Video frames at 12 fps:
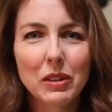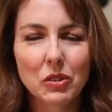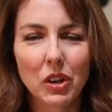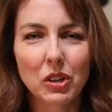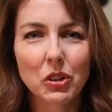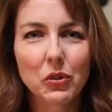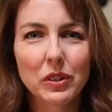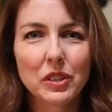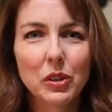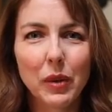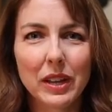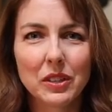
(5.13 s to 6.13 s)
is Dr.
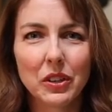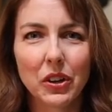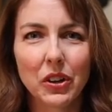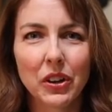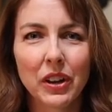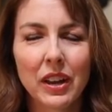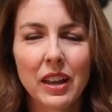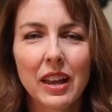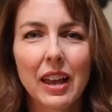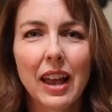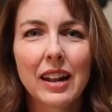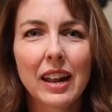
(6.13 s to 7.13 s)
Christy Risinger,
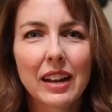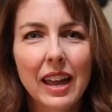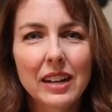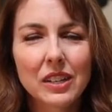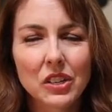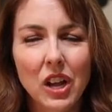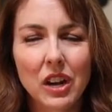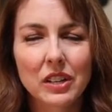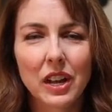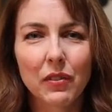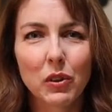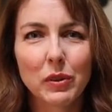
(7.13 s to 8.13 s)
and I'd like to talk to
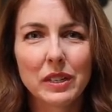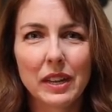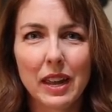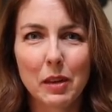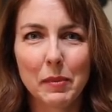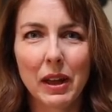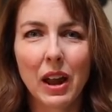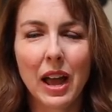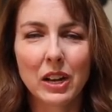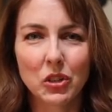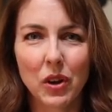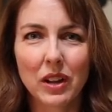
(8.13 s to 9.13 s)
everyone today about
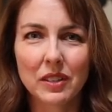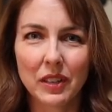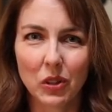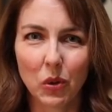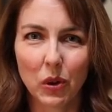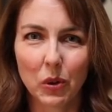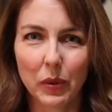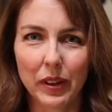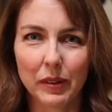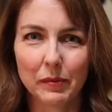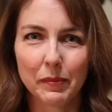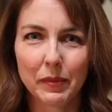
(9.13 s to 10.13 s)

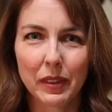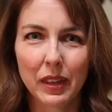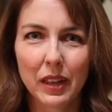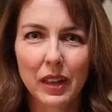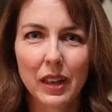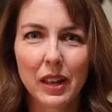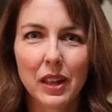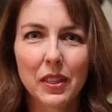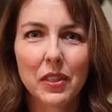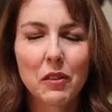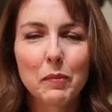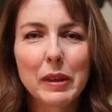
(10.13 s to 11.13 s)
hydroxychloroquine.
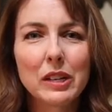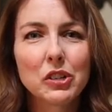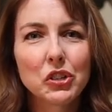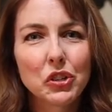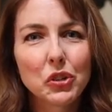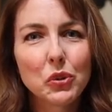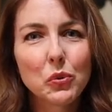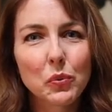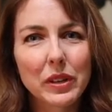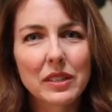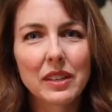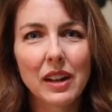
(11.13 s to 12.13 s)
There have been two
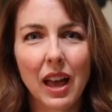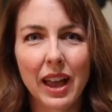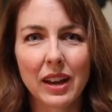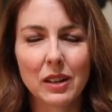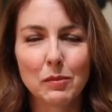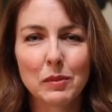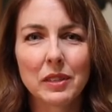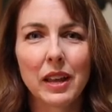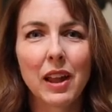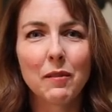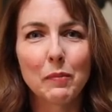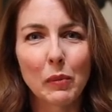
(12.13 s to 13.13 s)
recent items that
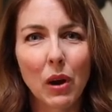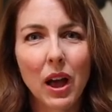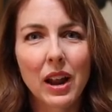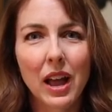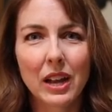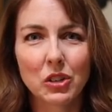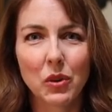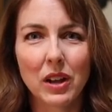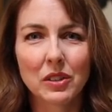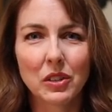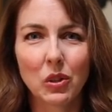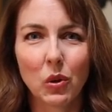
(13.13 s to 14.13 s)
have brought
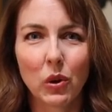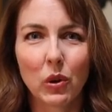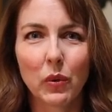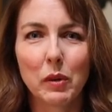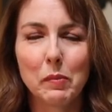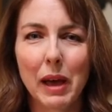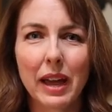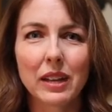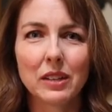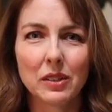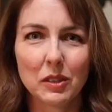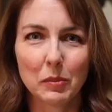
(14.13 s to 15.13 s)
hydroxychloroquine back
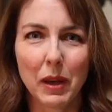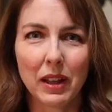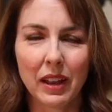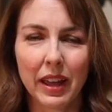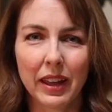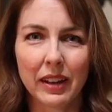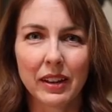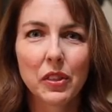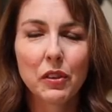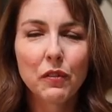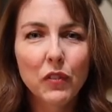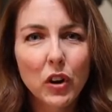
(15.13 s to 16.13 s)
into the spotlight.
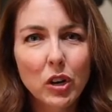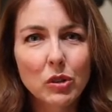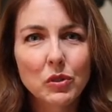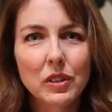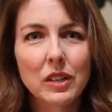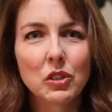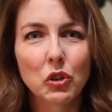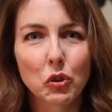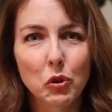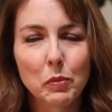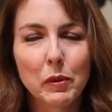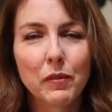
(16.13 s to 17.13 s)
The first is a
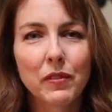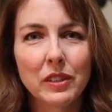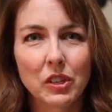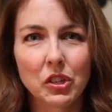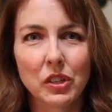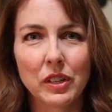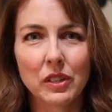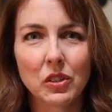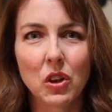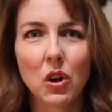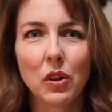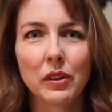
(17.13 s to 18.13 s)
group of physicians
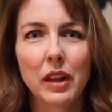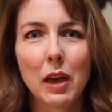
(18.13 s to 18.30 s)
called